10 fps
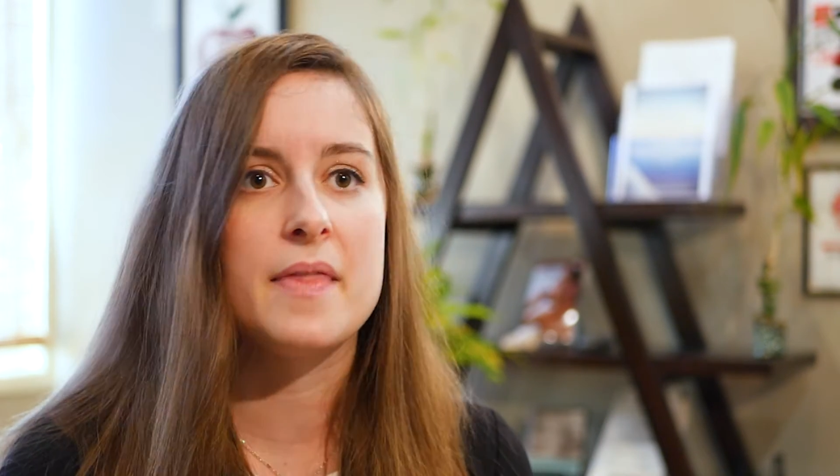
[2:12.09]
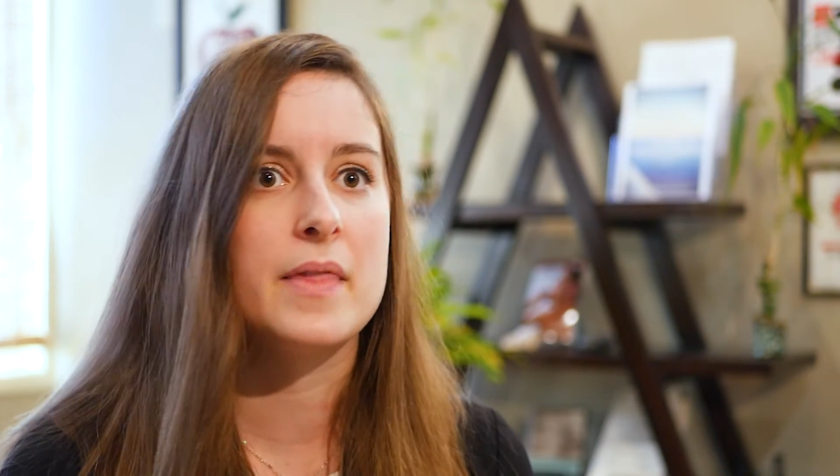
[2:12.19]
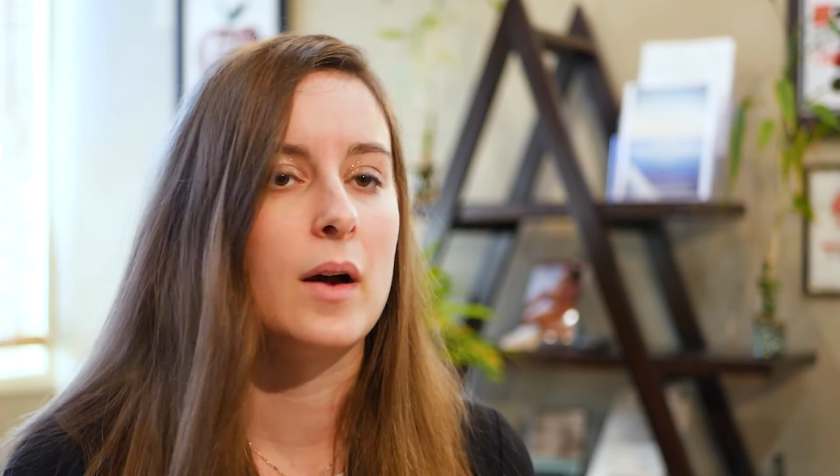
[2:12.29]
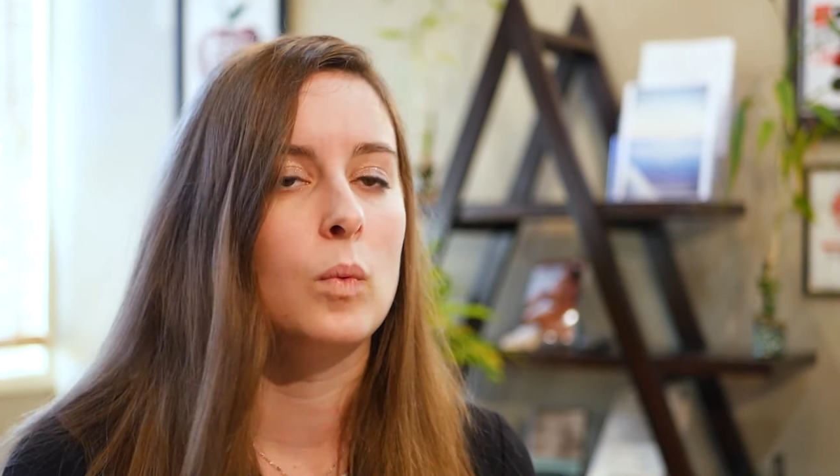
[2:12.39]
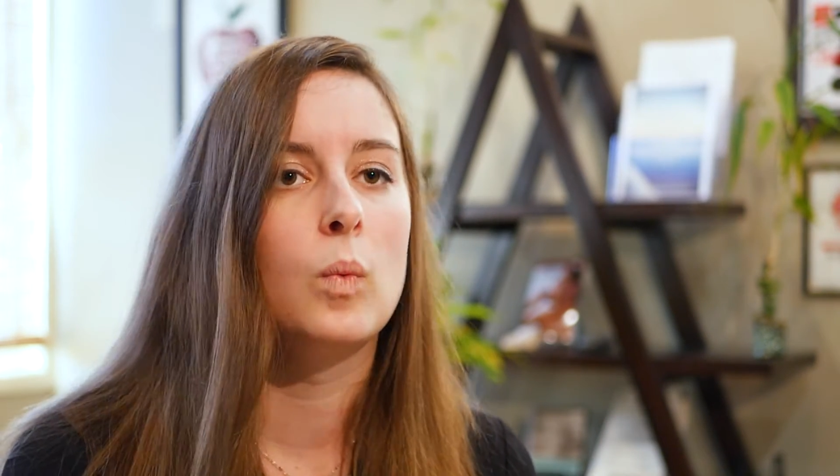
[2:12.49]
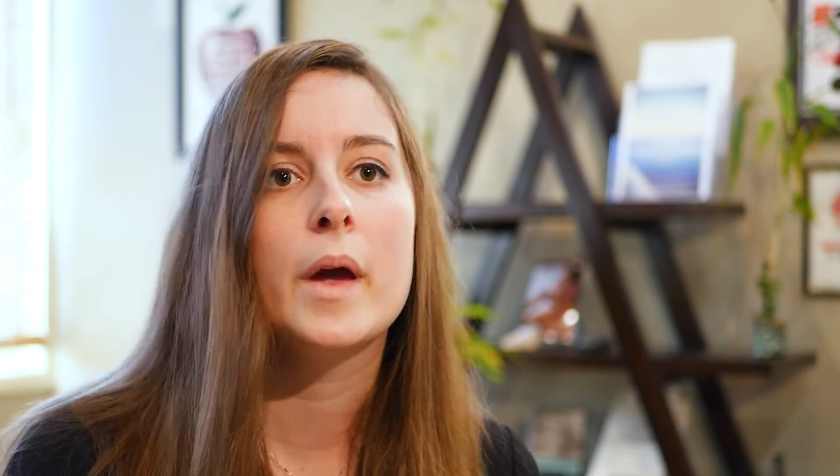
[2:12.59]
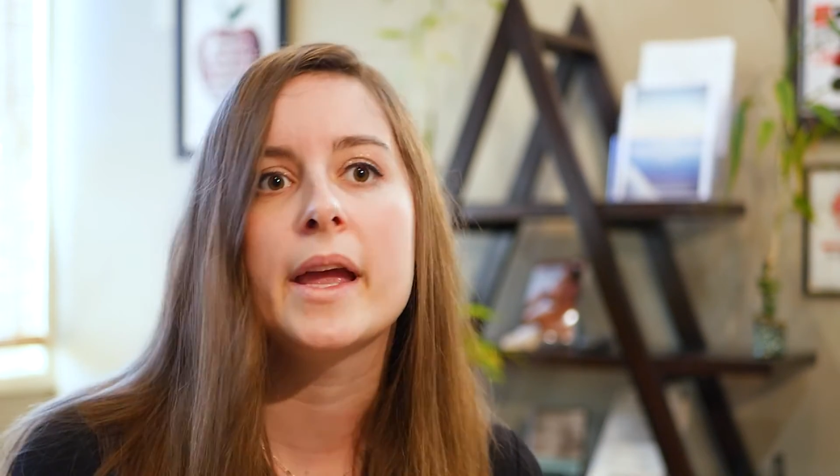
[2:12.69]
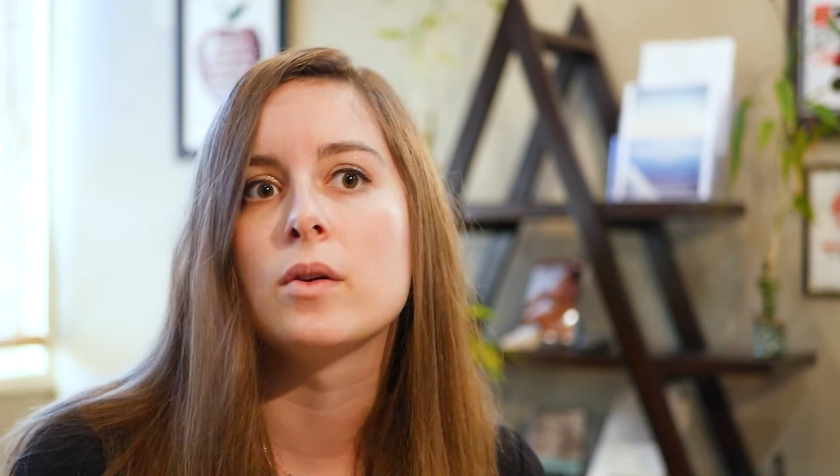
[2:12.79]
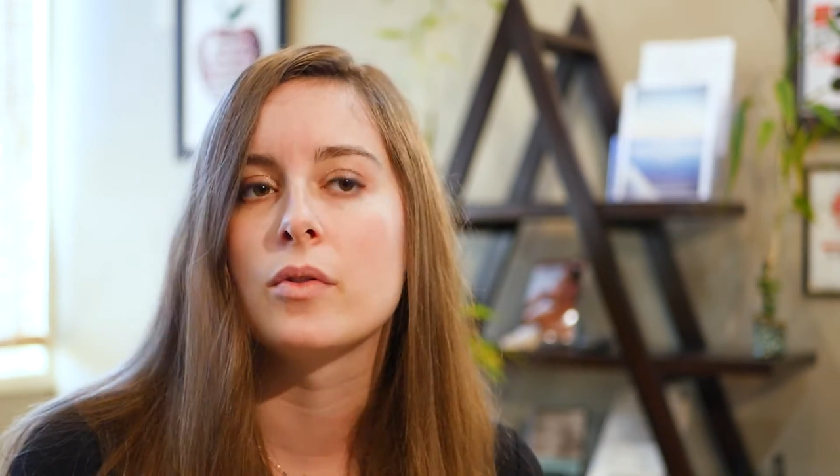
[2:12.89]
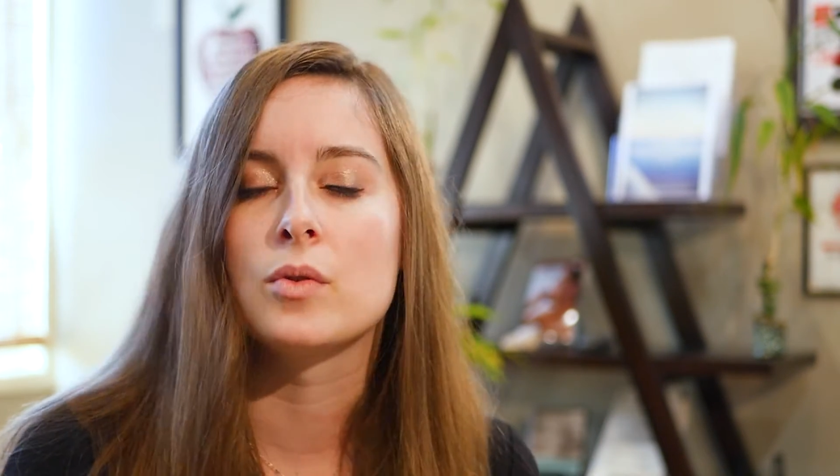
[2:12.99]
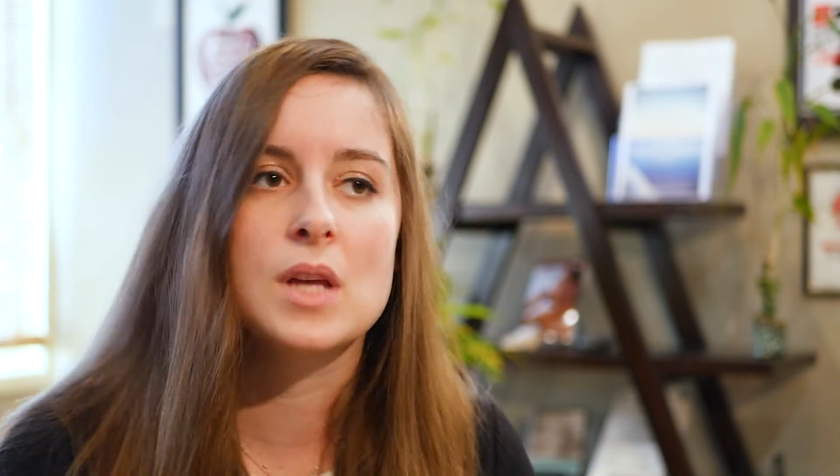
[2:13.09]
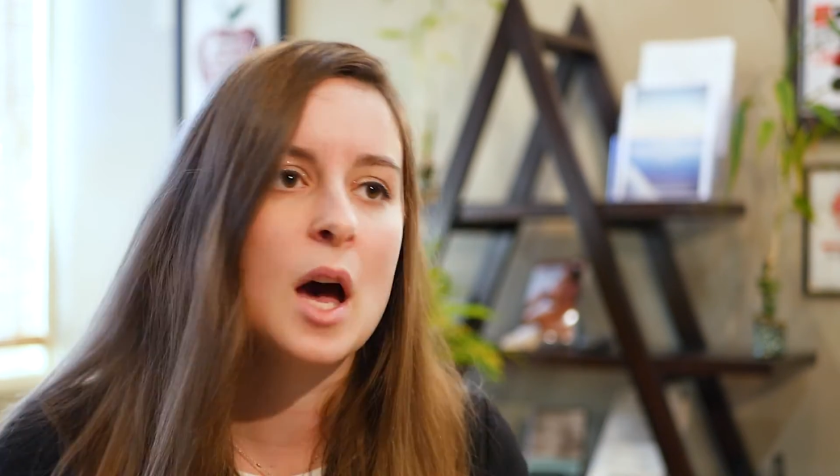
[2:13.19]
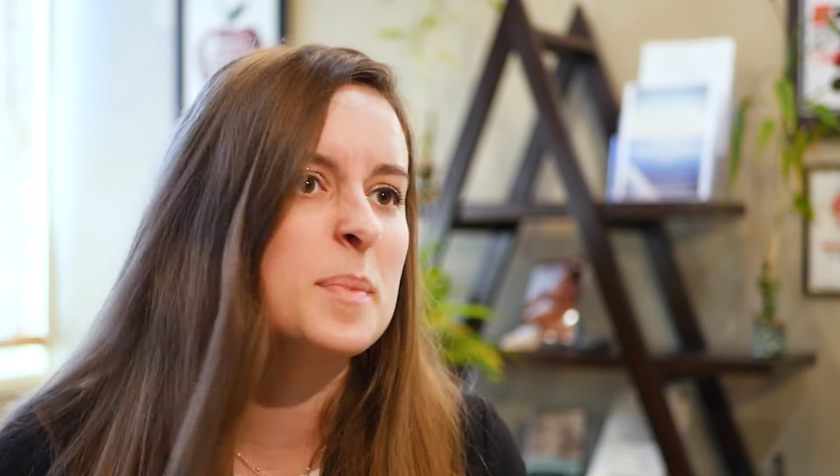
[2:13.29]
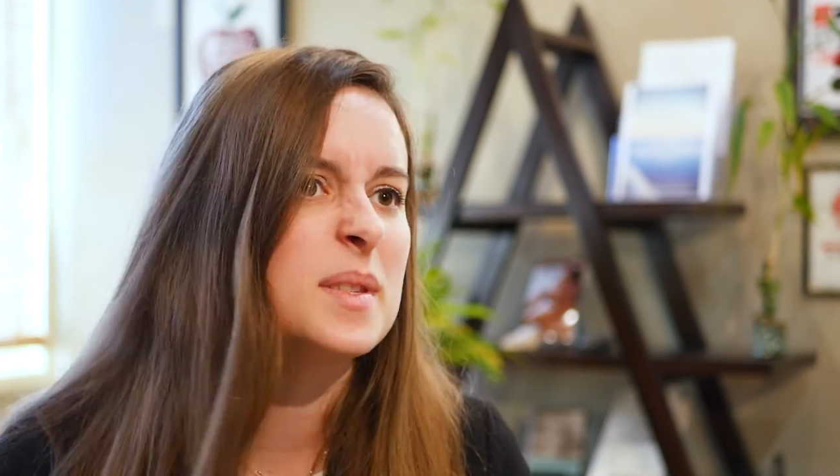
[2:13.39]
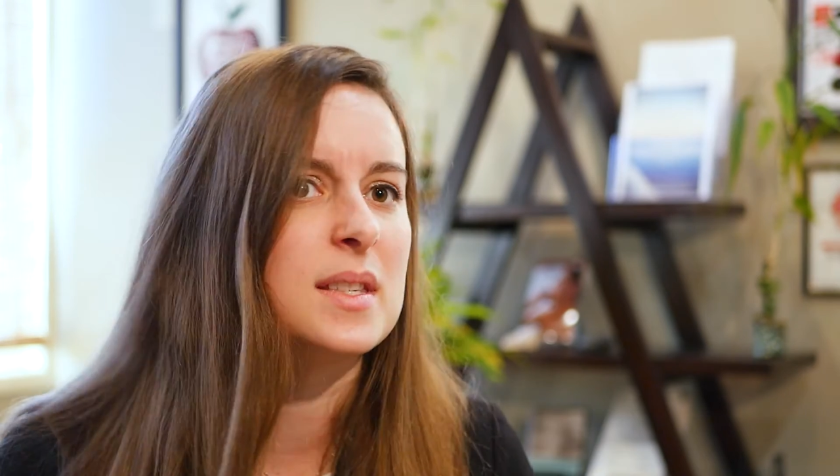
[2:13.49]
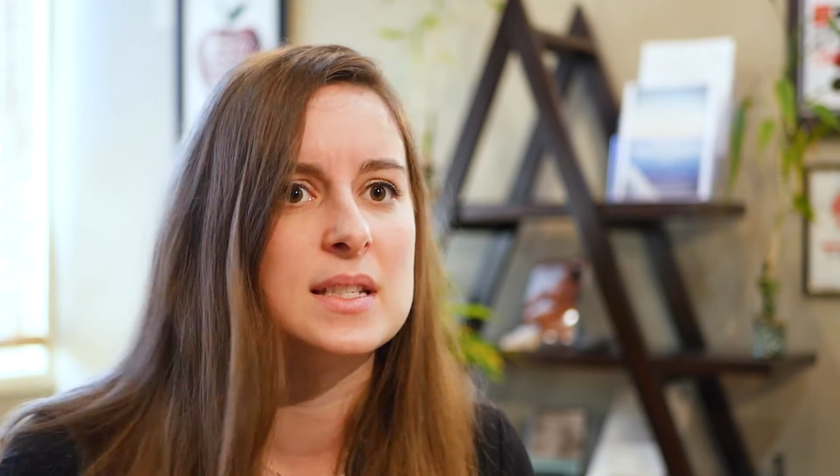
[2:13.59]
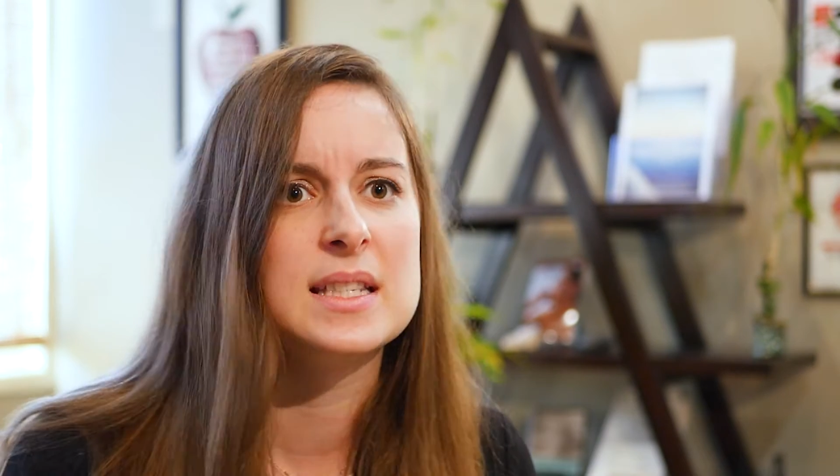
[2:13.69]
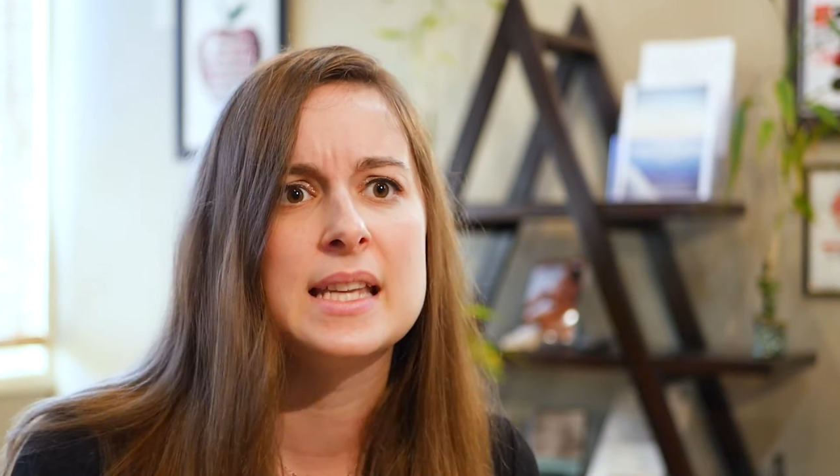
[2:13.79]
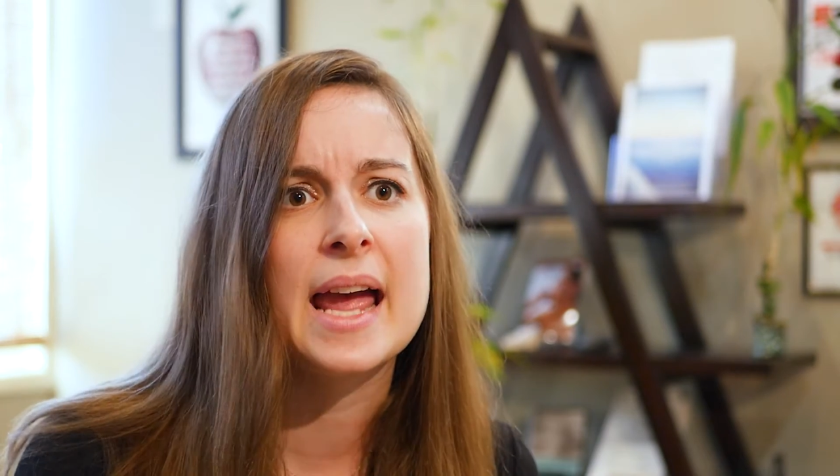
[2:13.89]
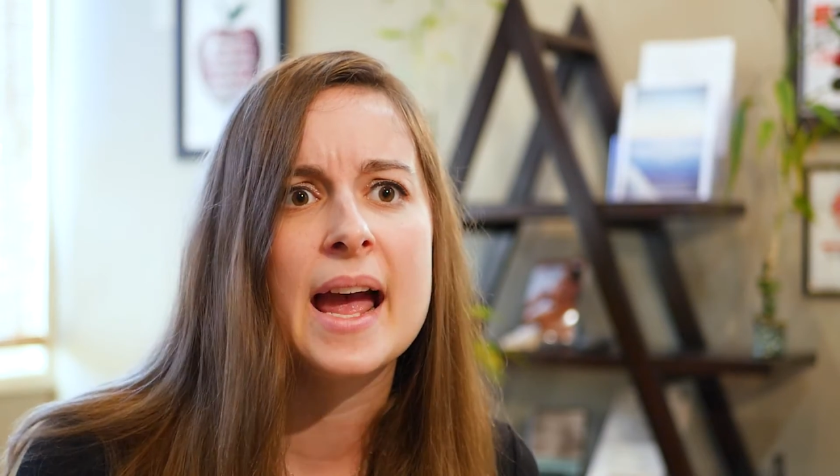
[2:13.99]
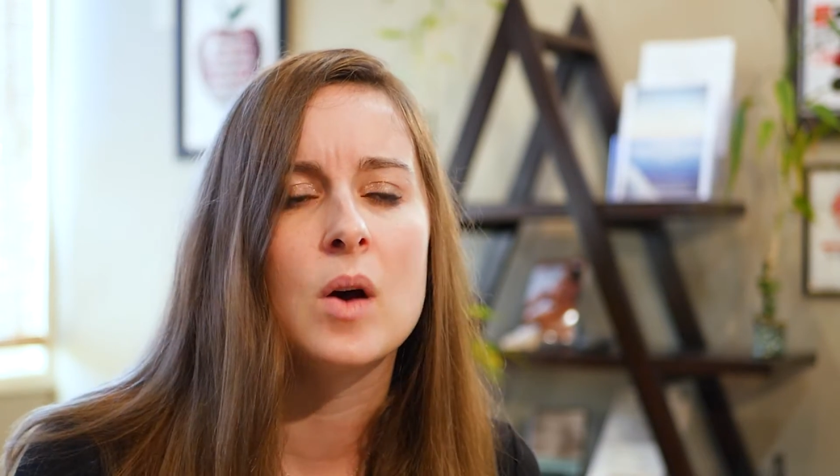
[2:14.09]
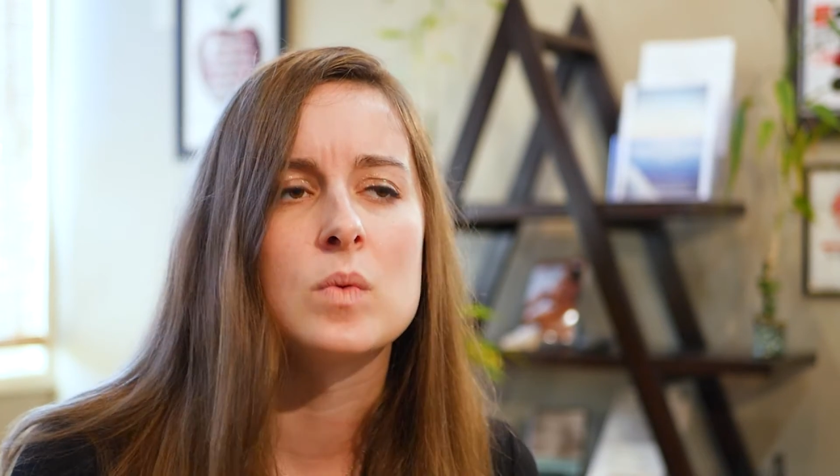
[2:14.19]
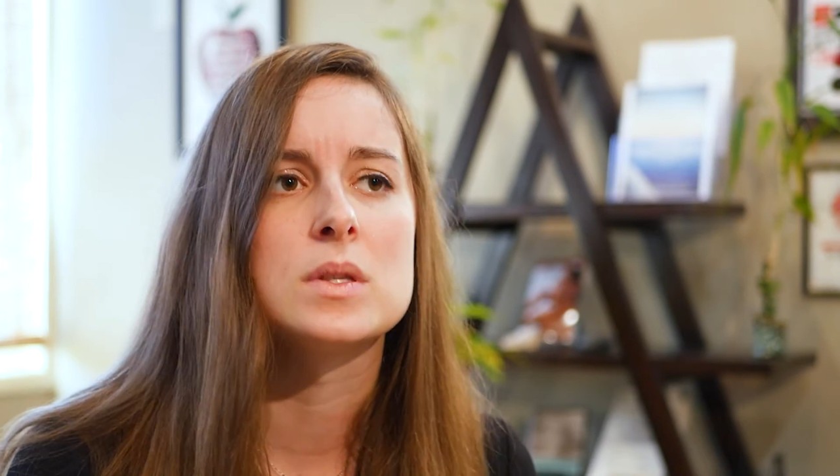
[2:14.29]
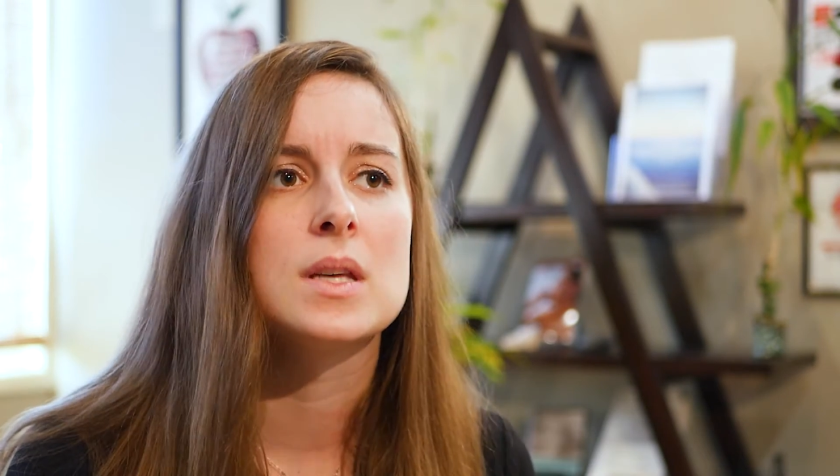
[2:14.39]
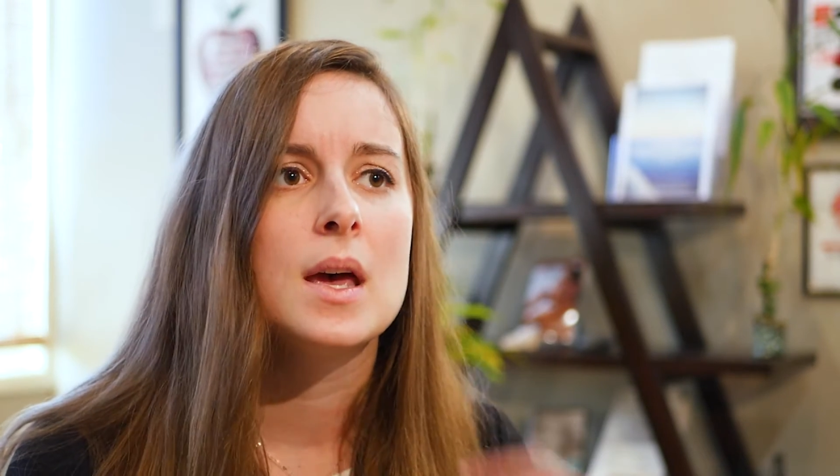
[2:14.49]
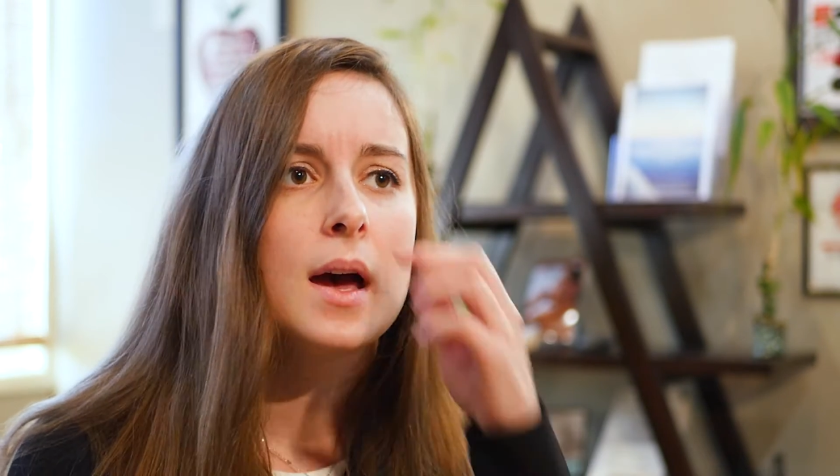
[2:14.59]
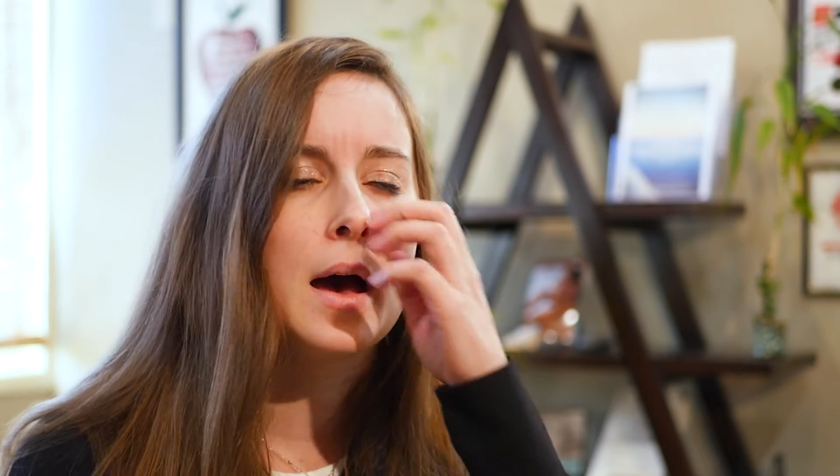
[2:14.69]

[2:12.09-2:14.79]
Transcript: and that weight or those ups and downs.